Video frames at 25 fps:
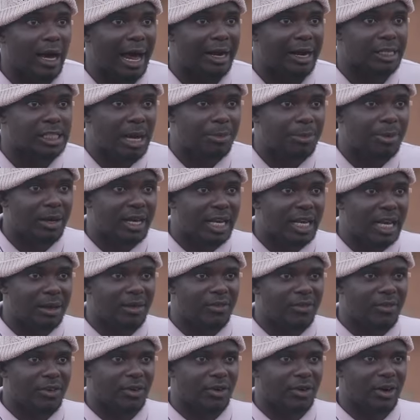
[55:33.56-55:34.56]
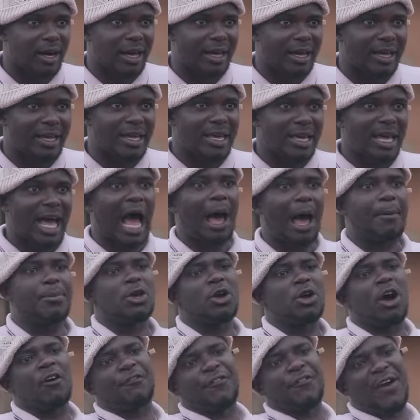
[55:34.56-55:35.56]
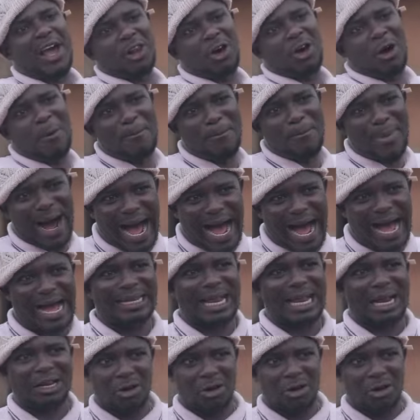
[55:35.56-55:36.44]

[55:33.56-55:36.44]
I deserve a kelebe for you. I be your fellow man.